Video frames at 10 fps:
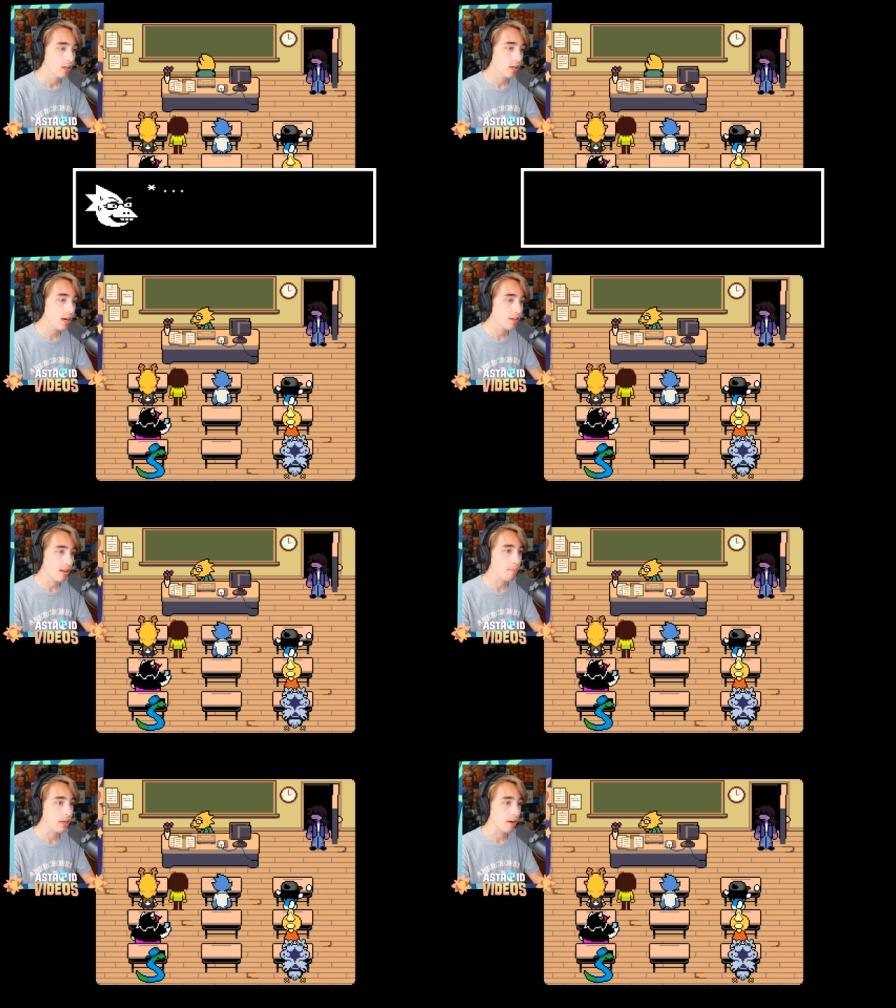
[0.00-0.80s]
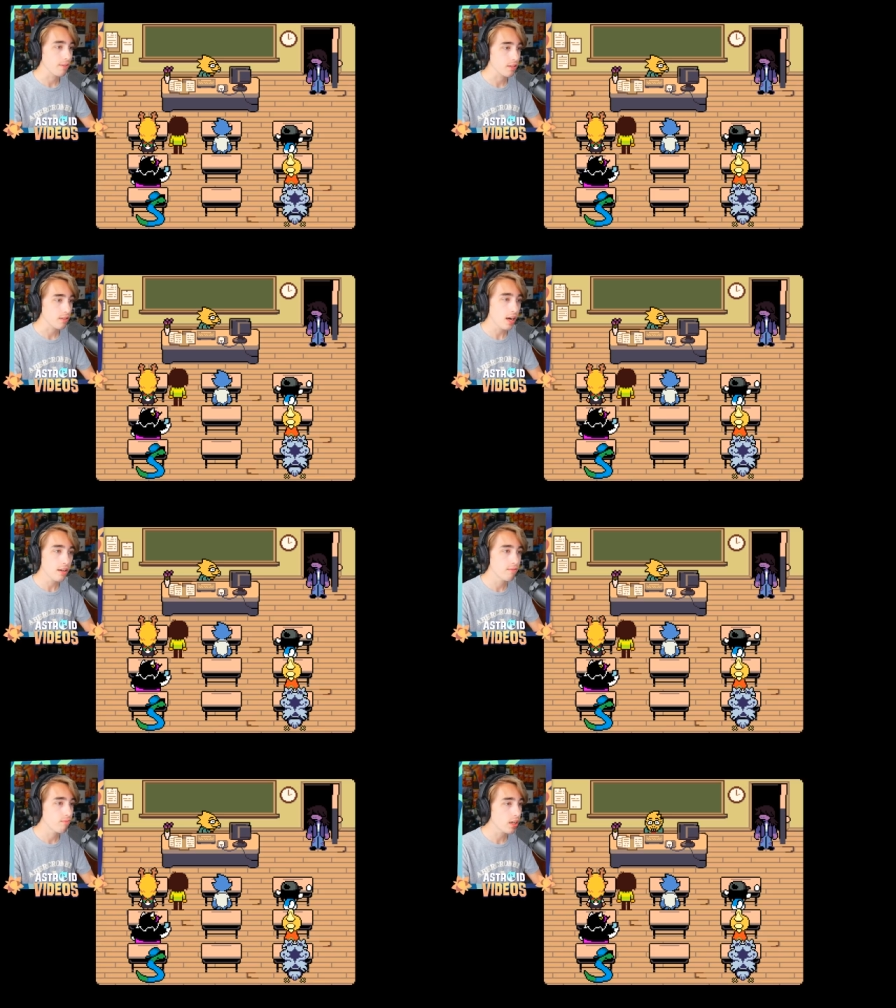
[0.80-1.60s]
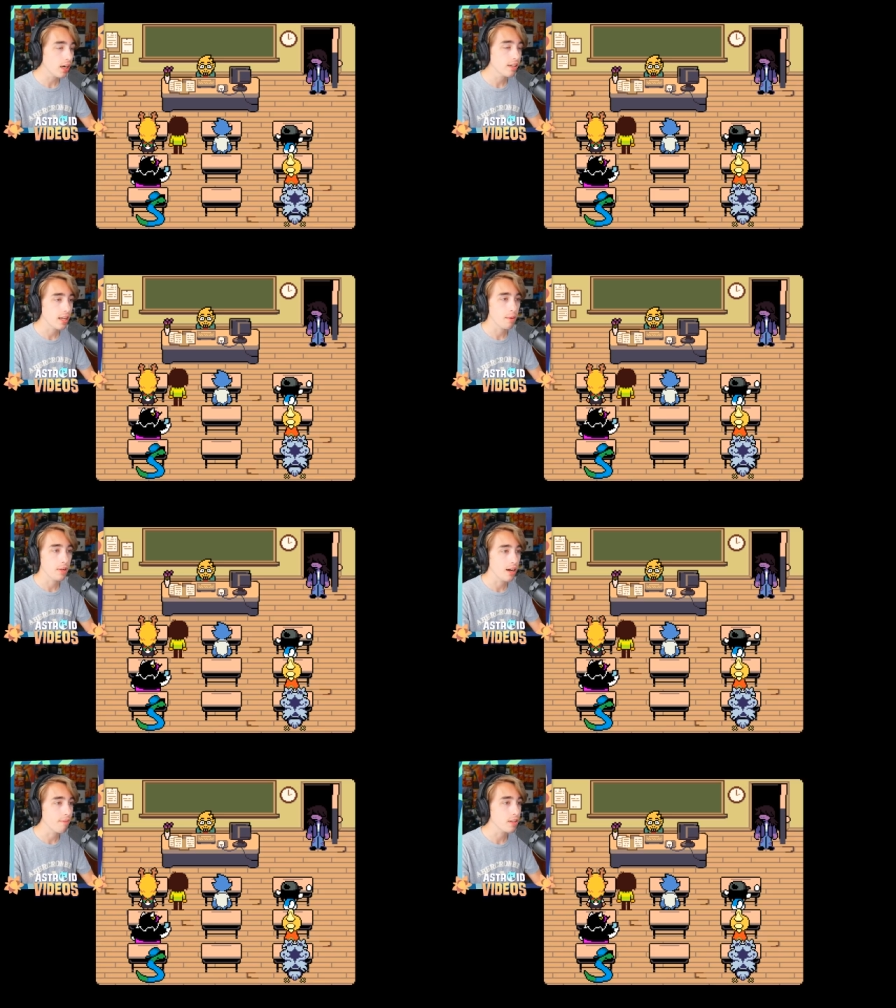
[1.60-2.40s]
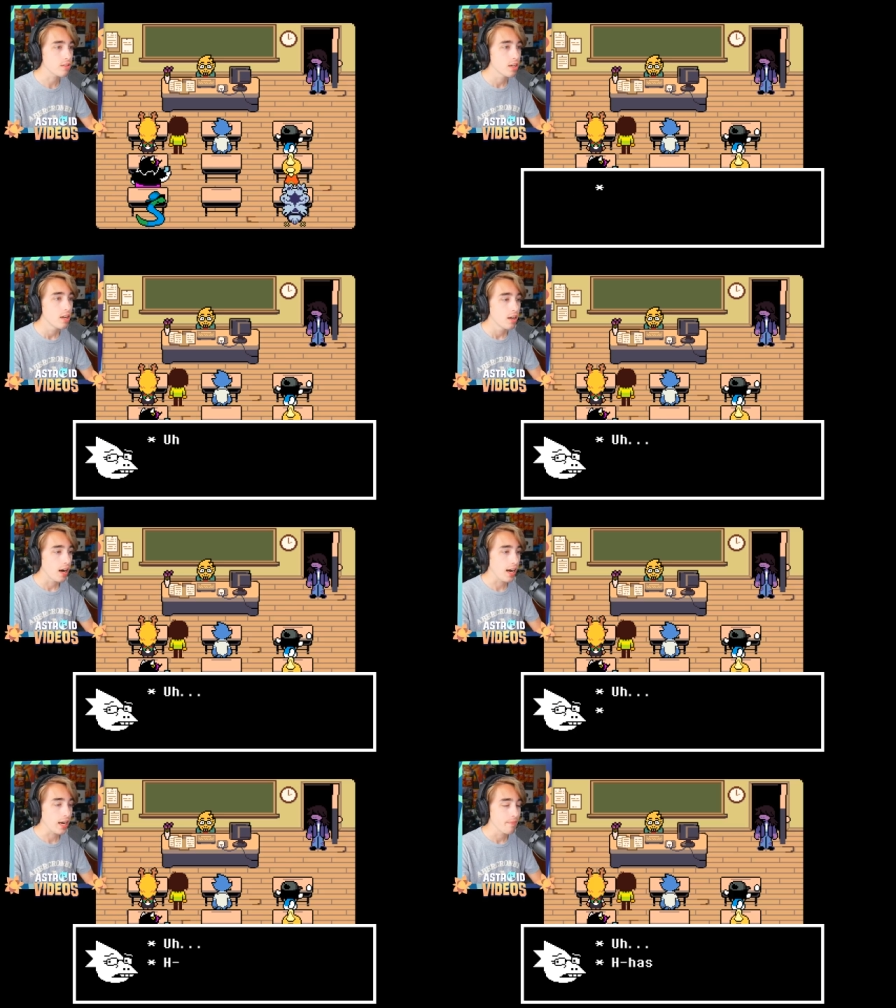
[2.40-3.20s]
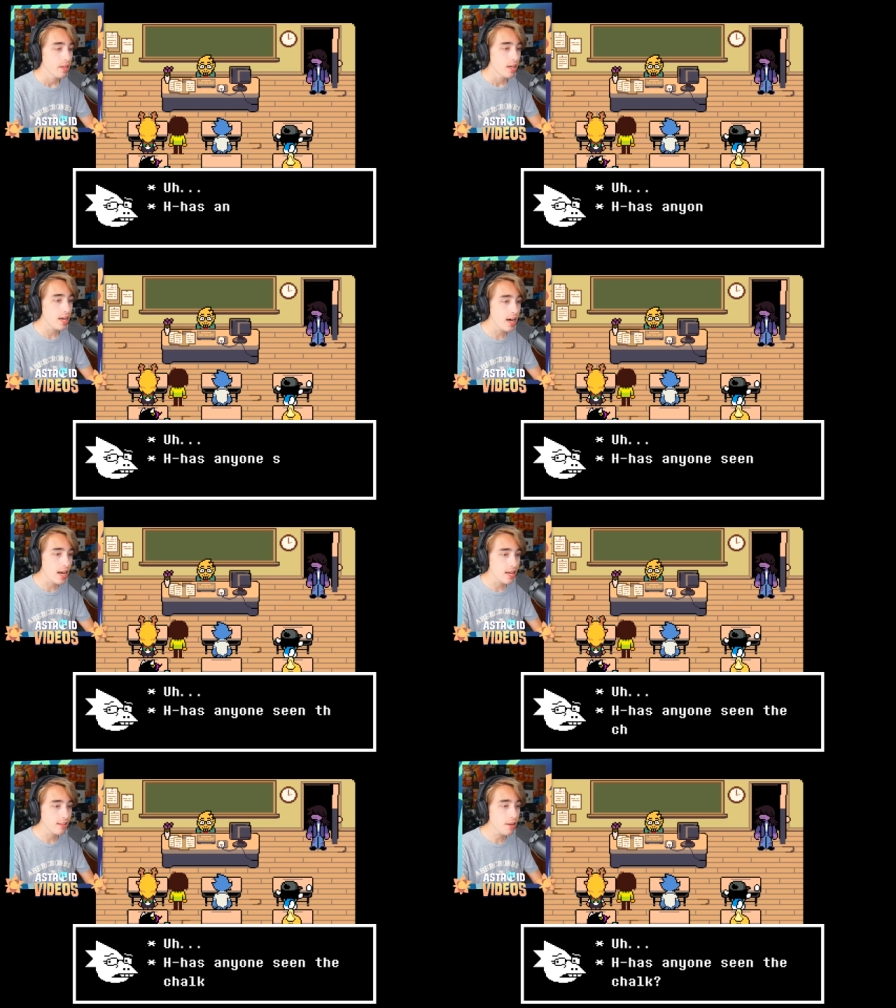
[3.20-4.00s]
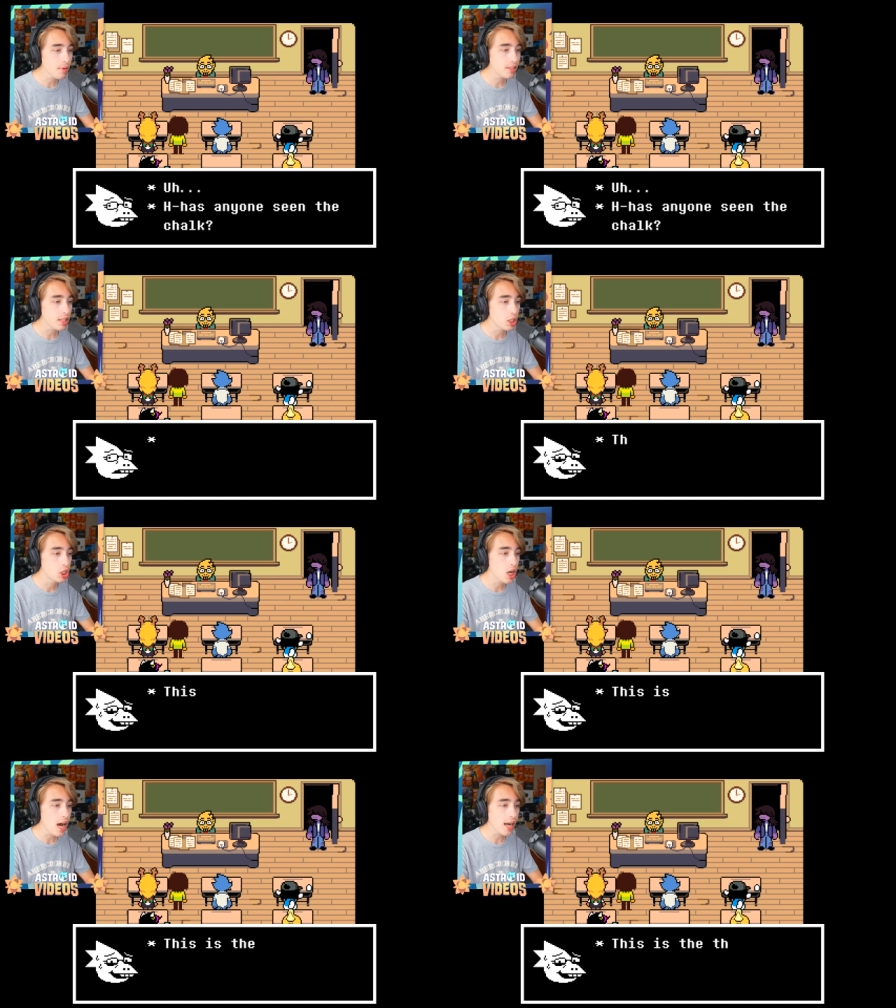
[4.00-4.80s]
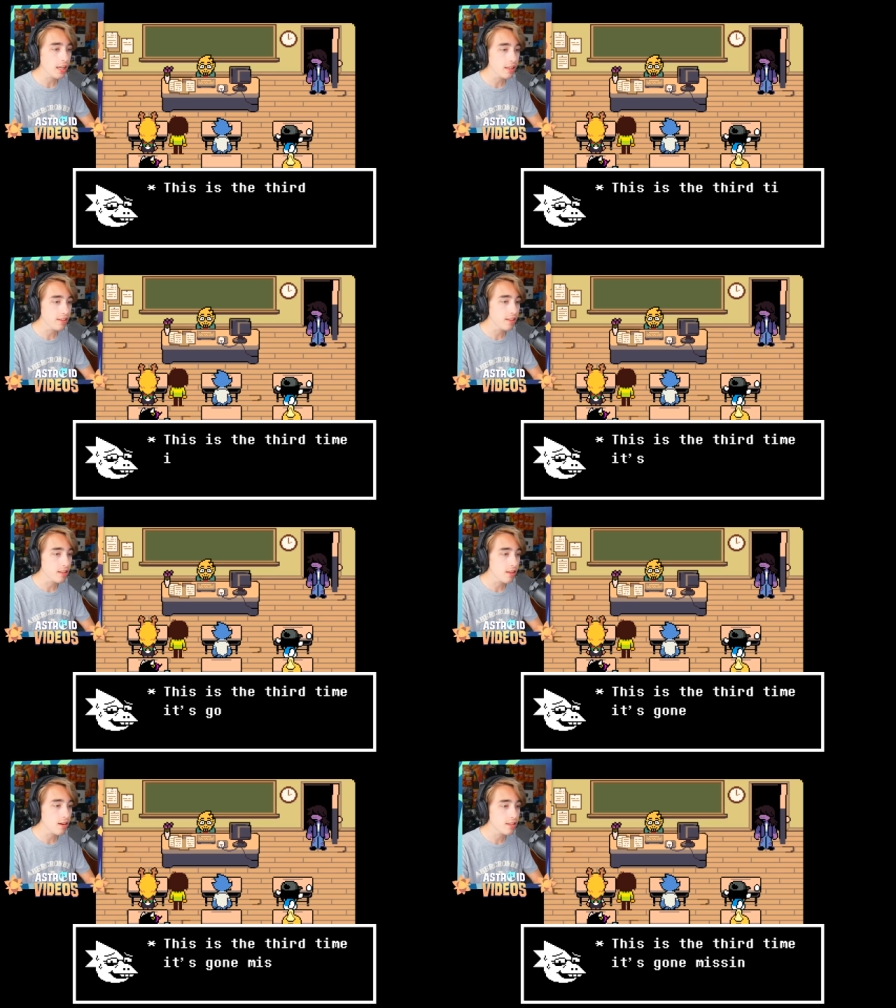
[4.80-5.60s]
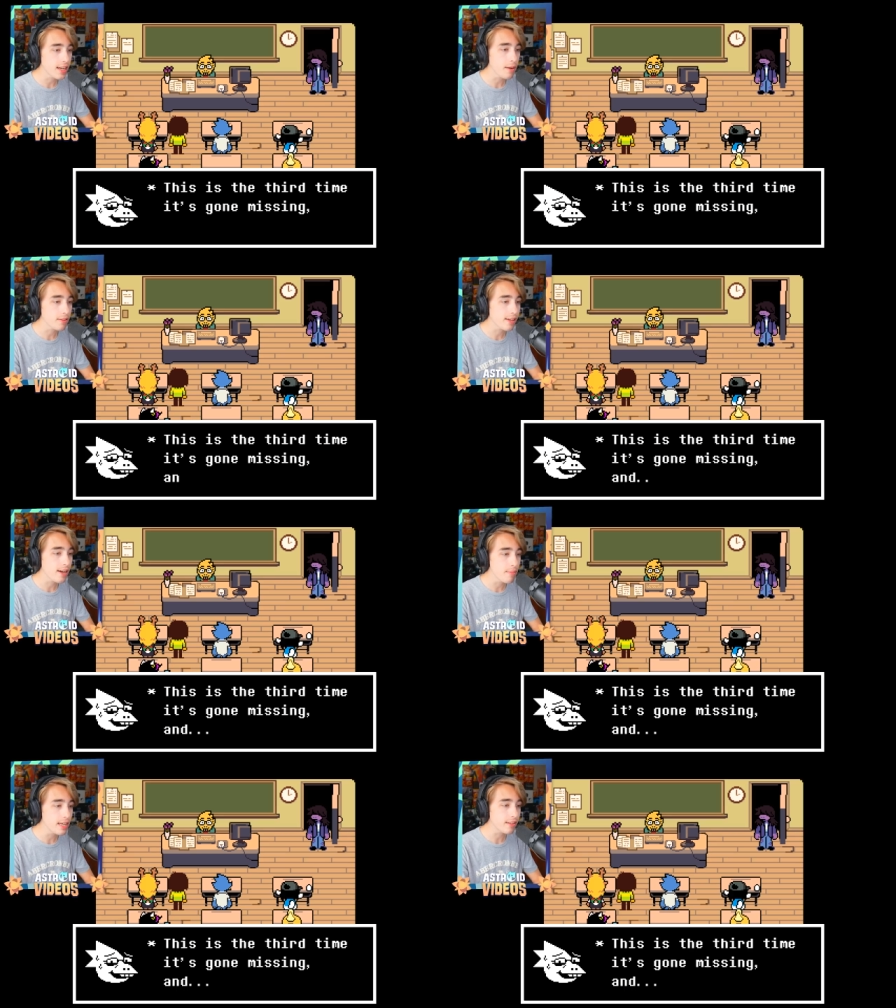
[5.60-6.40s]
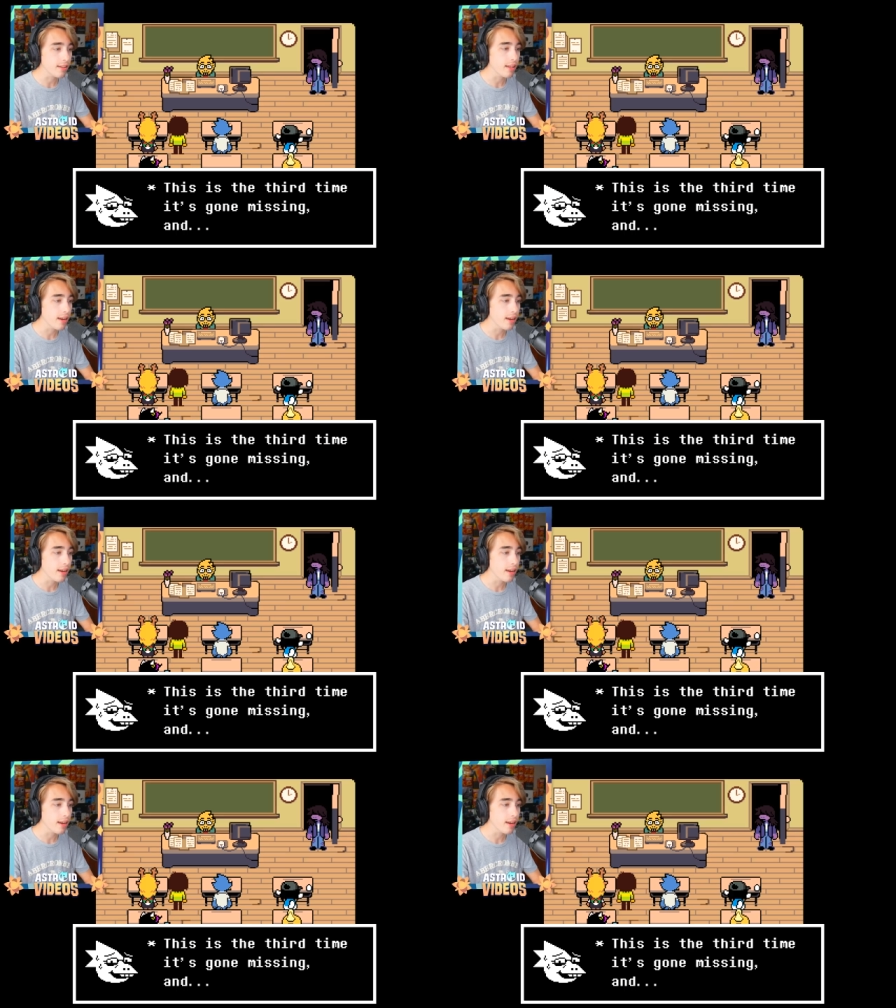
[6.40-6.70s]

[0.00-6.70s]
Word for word: God damn it, Alphys. God, God damn it, Alphys. All right. Uh, has anyone seen the chalk? This is the third time he's got missing.